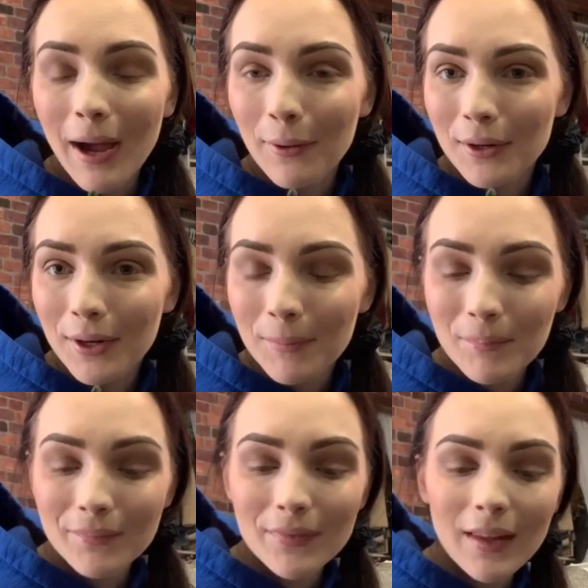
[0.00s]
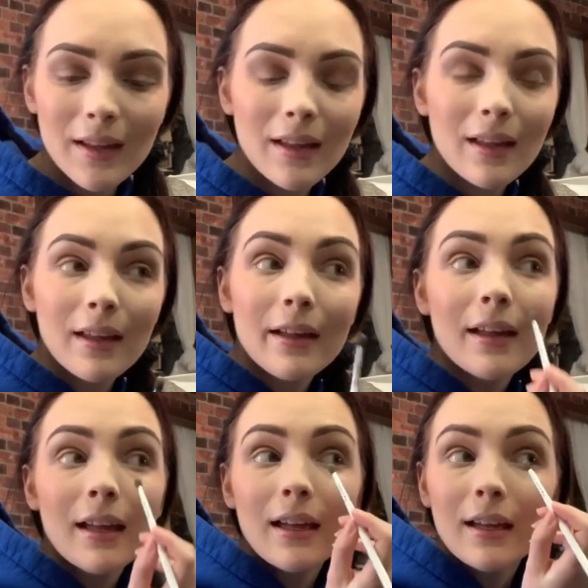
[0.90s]
powder
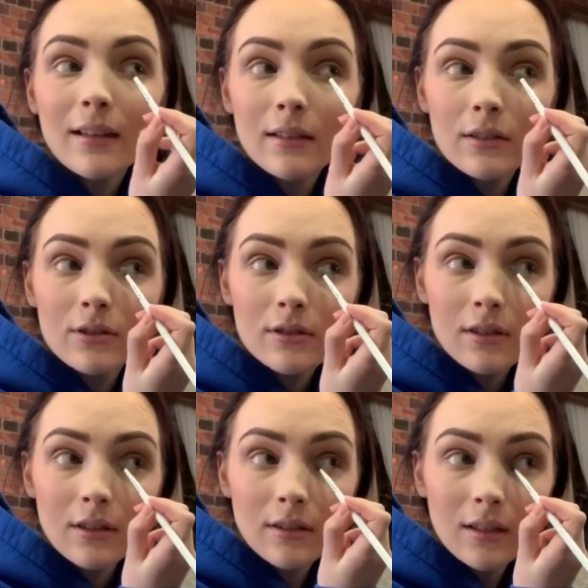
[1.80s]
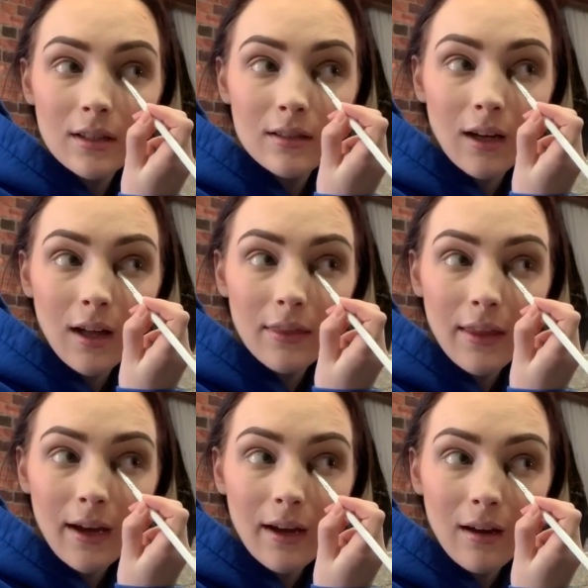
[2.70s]
and just literally dot
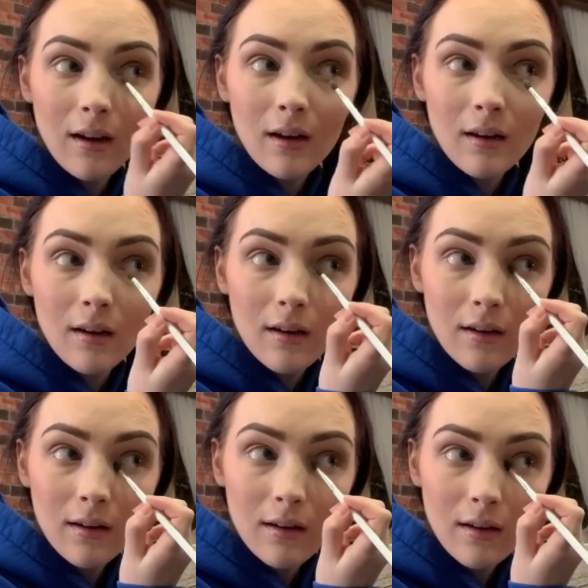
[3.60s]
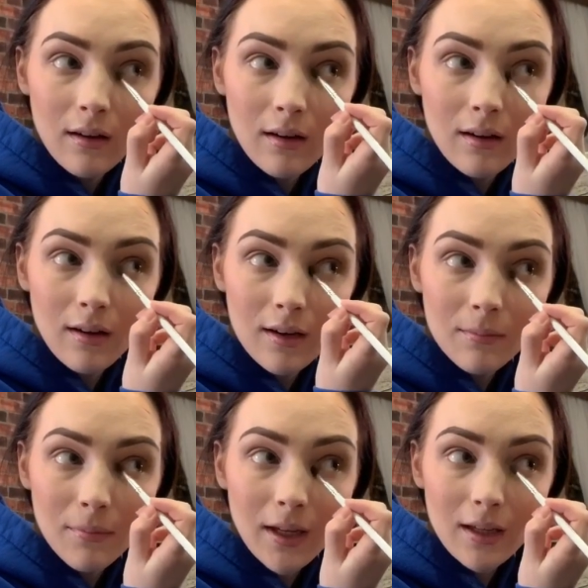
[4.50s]
that
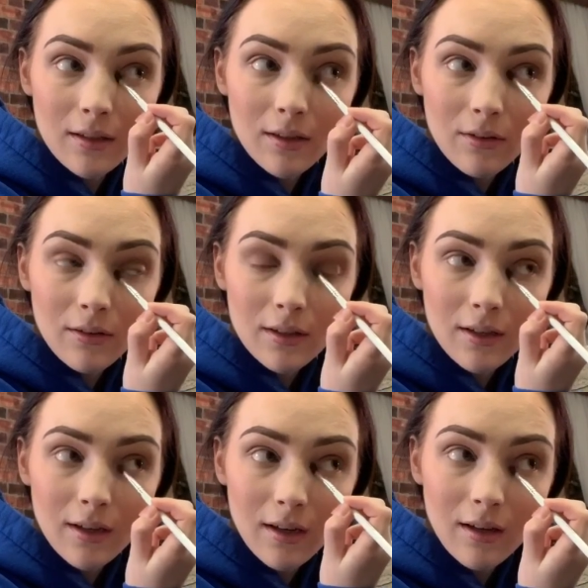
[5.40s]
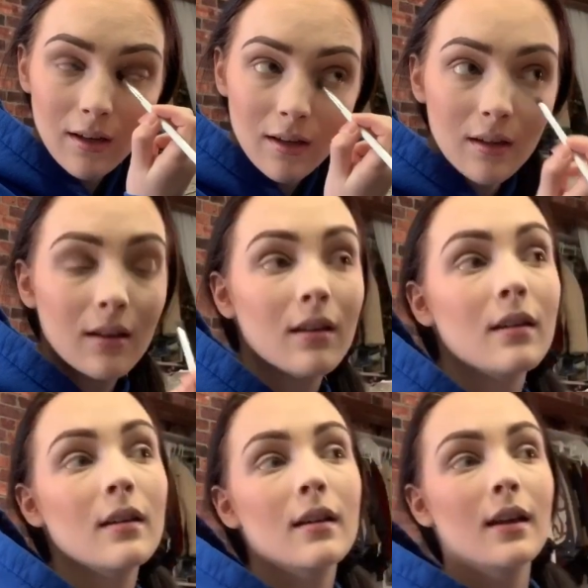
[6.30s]
on my inner corner
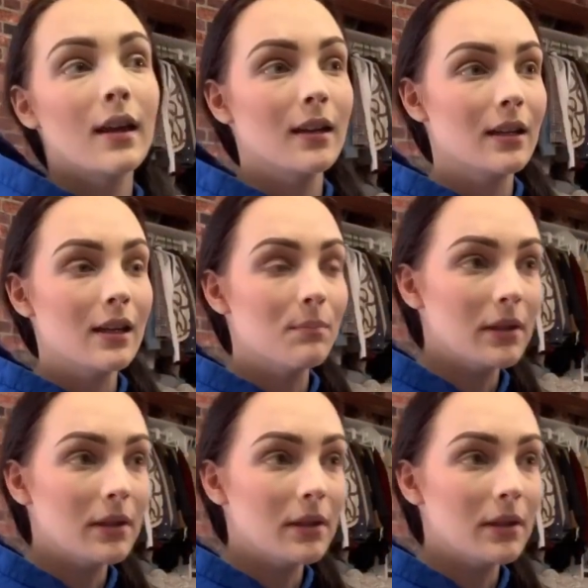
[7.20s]
and keep